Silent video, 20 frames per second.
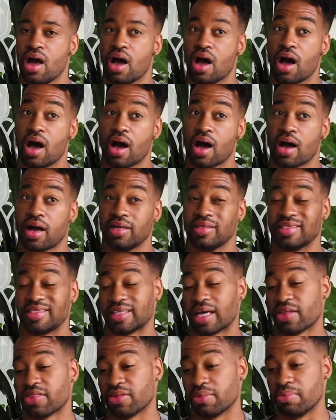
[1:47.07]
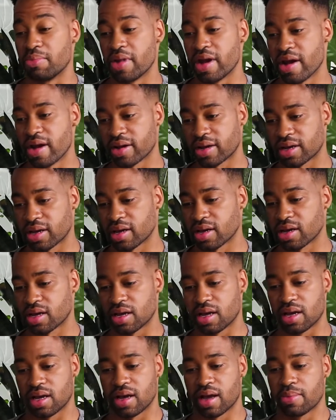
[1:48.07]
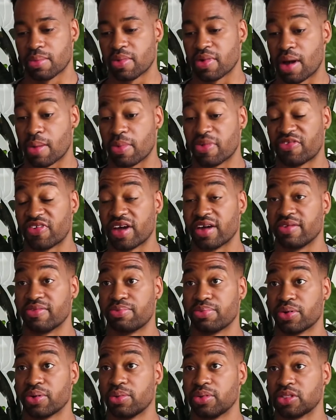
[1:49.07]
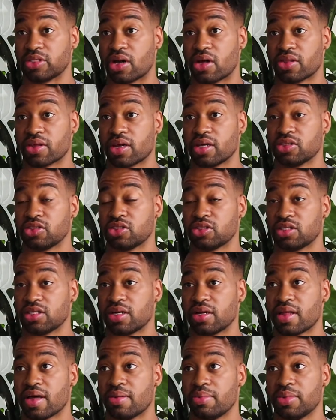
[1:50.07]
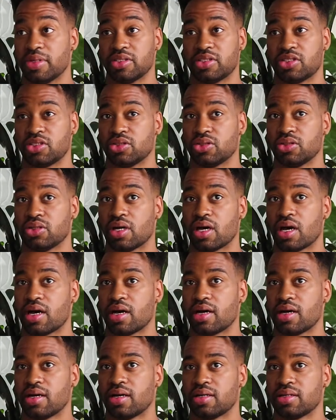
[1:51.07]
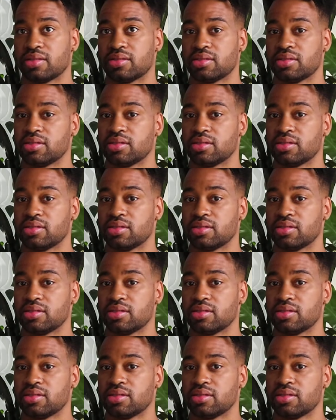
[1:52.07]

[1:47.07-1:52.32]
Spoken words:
In South America, I'm a fan of pretty much all the countries here that I've been to.